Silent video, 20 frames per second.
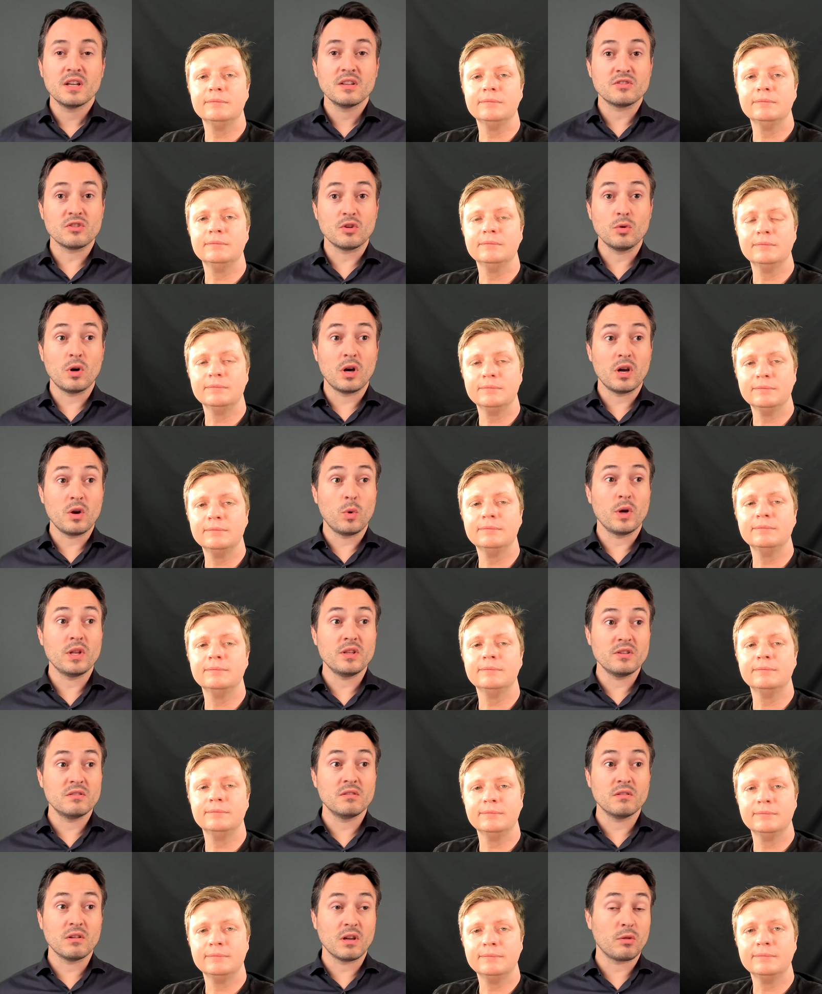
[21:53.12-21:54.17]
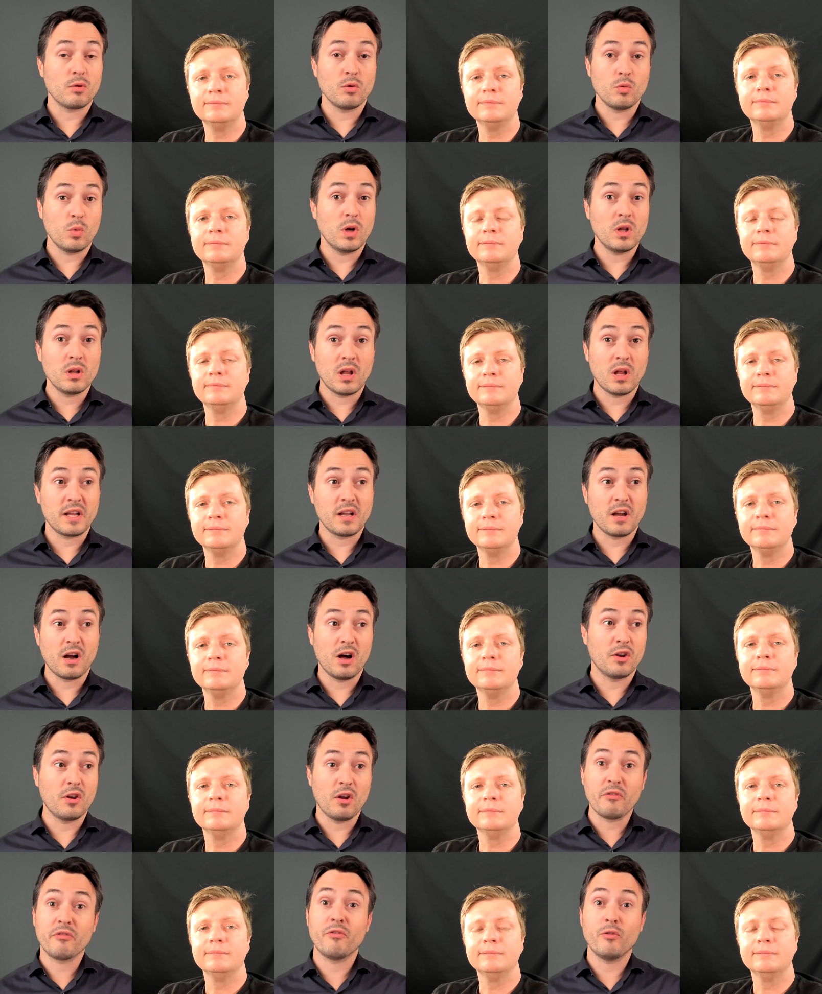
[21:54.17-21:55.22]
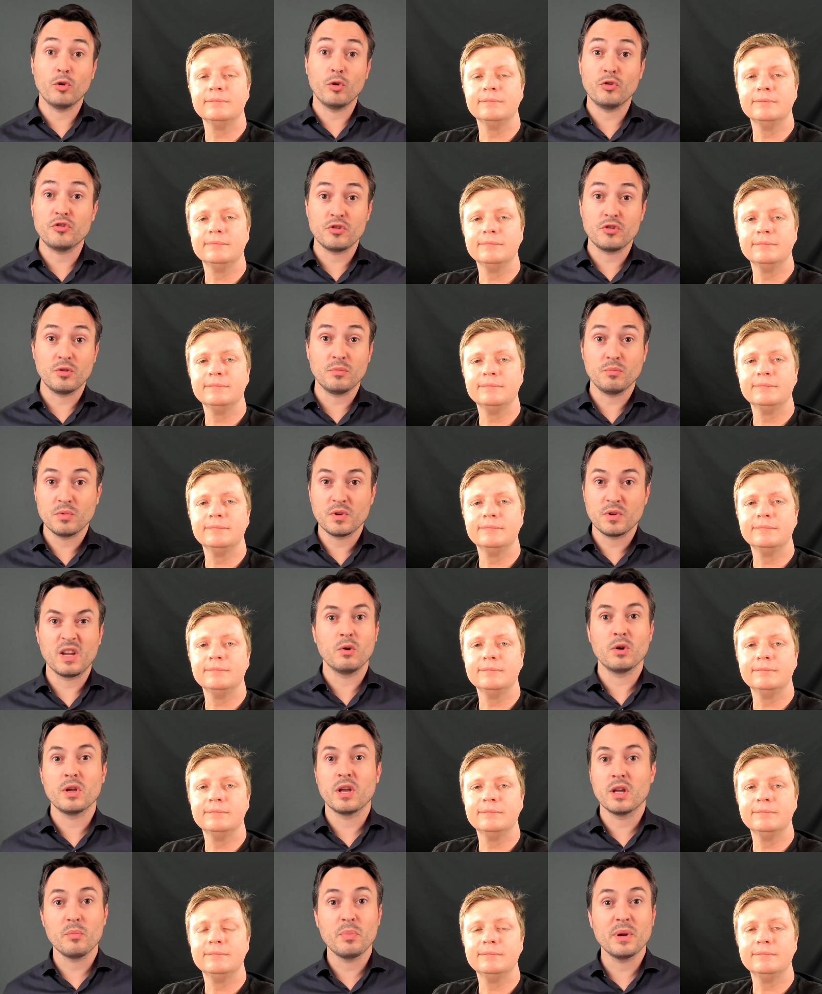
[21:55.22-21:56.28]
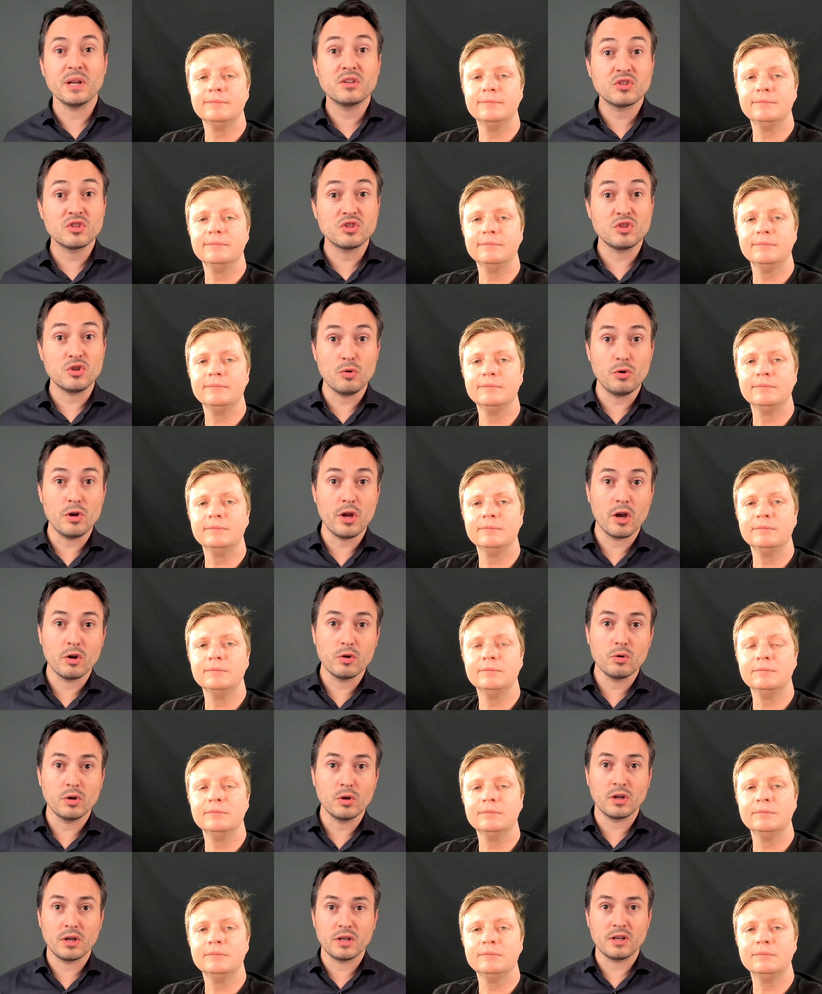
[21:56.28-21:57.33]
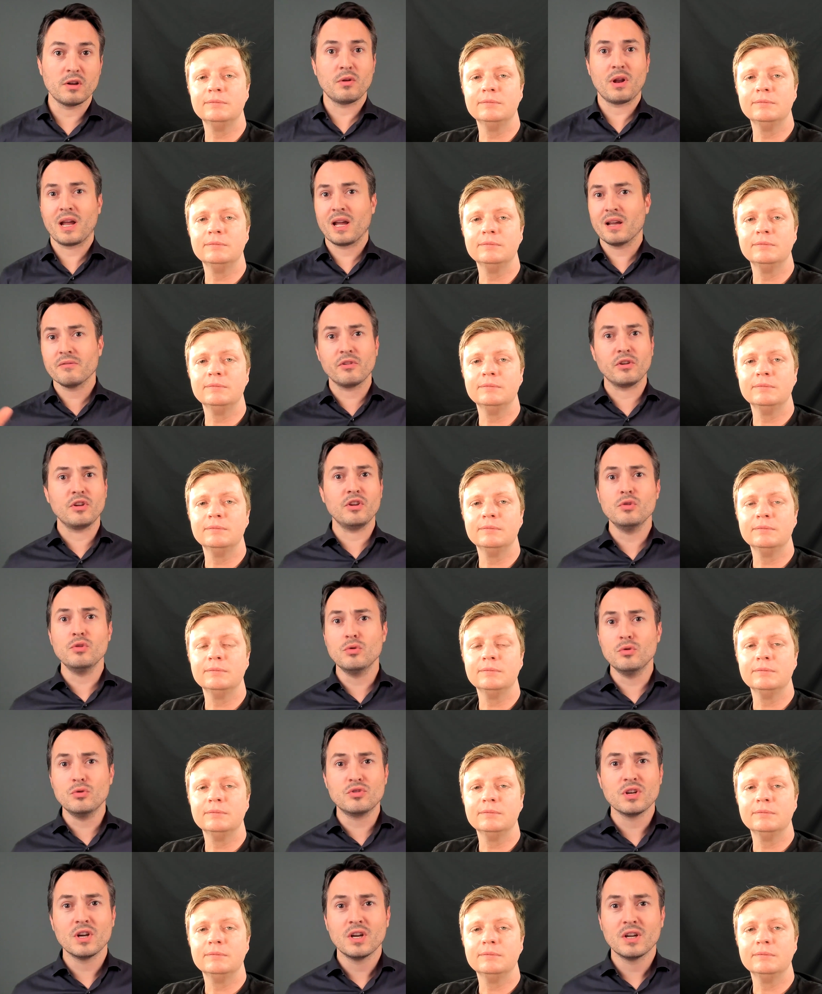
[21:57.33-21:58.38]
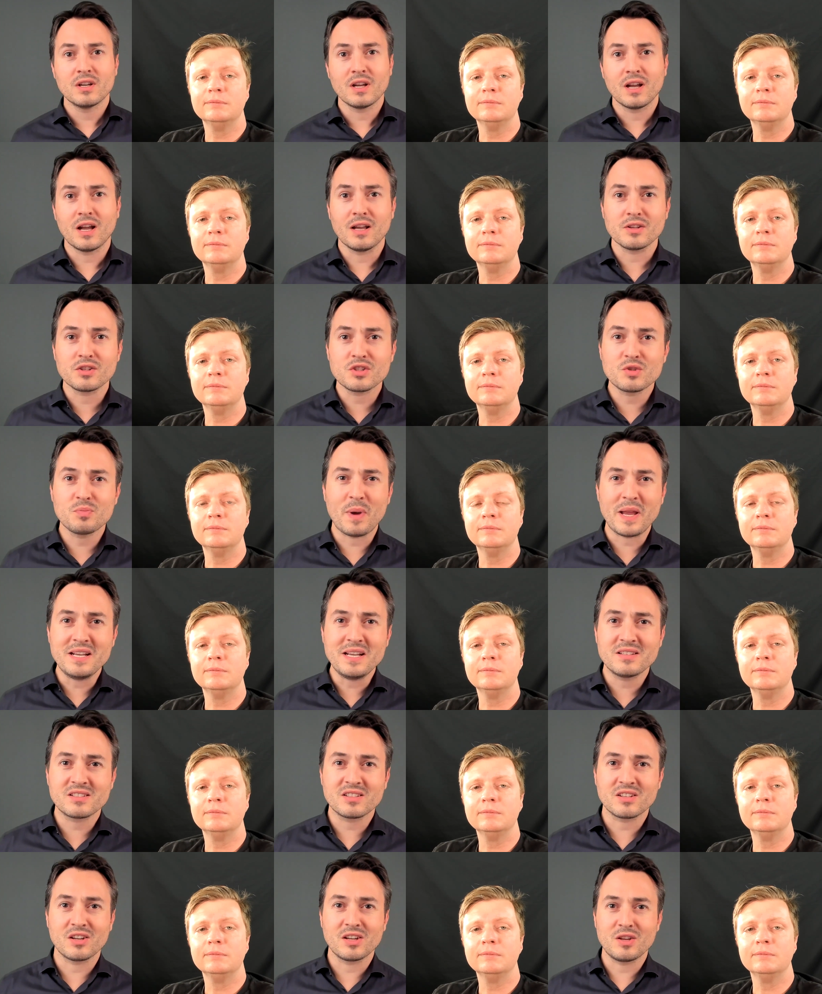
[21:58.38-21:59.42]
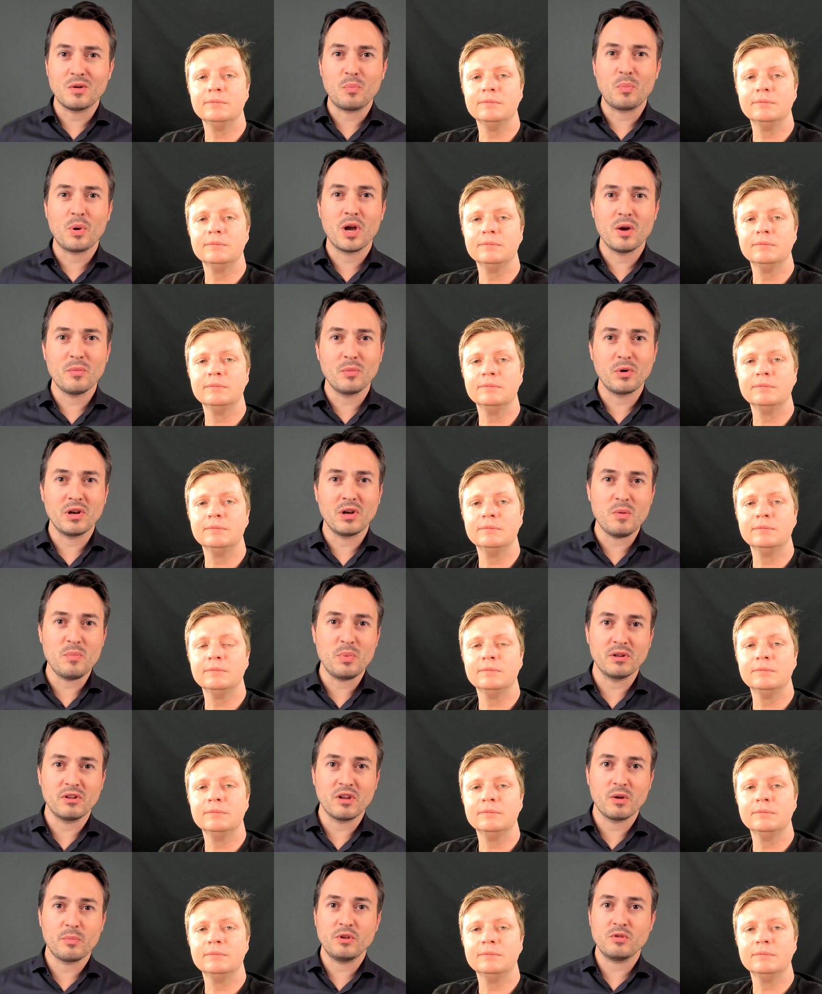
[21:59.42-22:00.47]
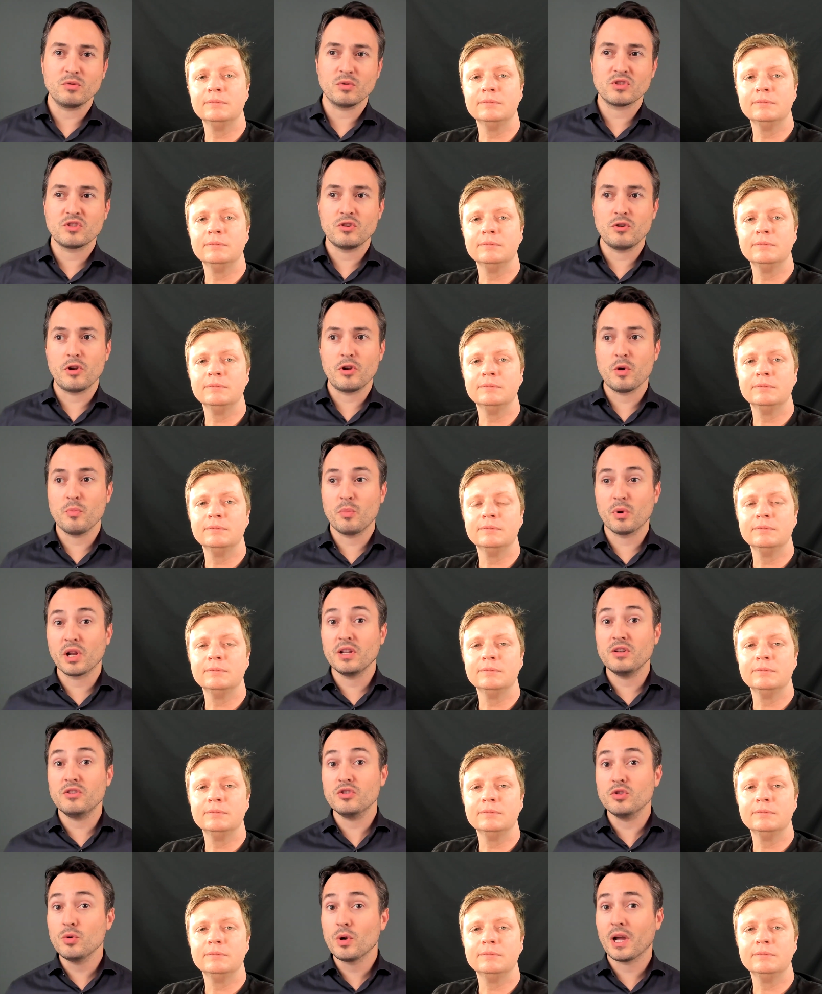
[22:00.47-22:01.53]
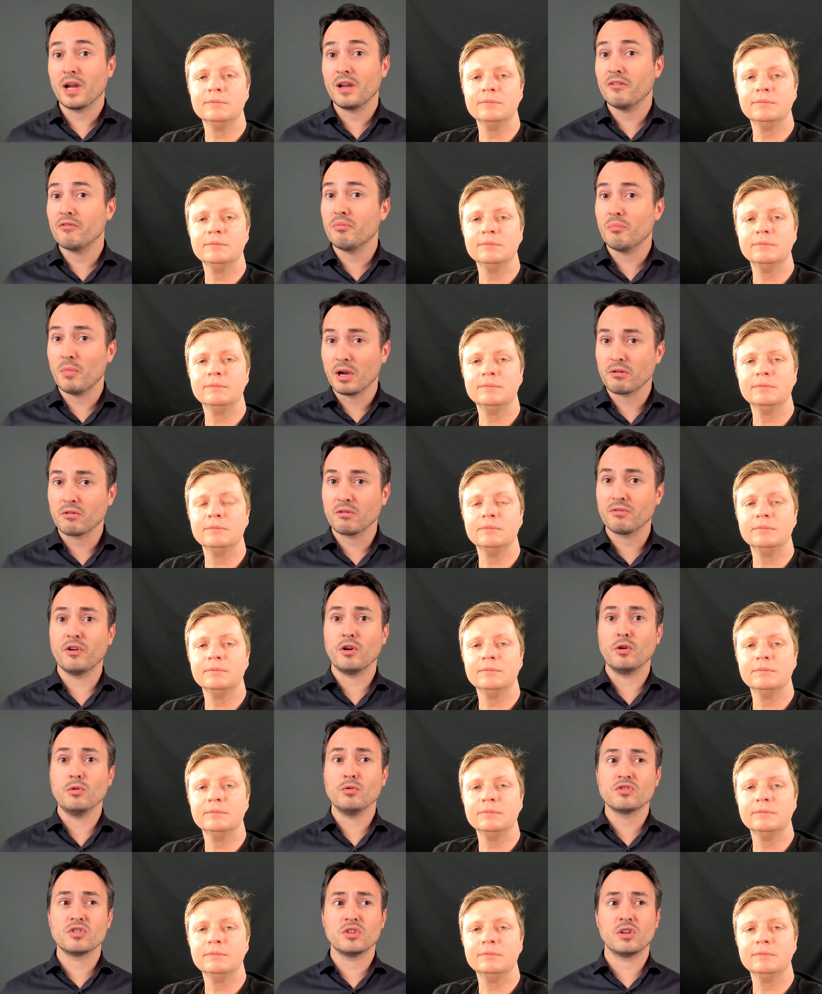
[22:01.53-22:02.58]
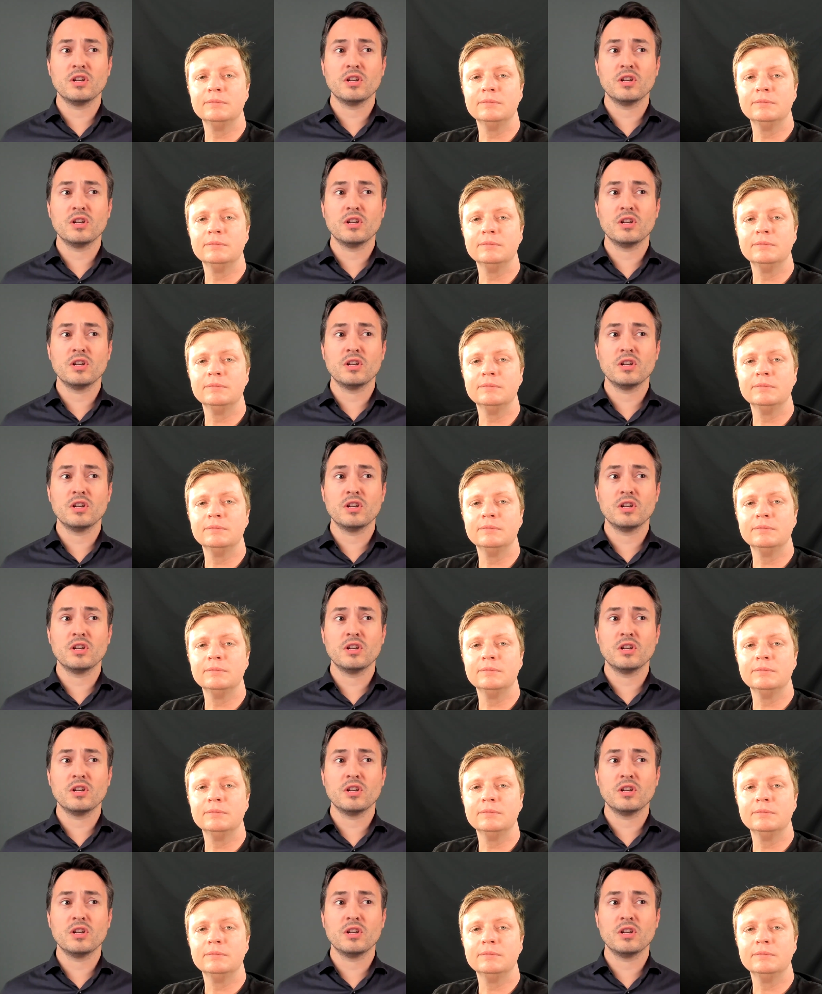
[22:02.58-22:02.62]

Speaker 1: so I went, I thought, well, I can't afford to go and get a big studio and I don't have a huge uh, space that I could permanently build up into a studio, but I do have microphones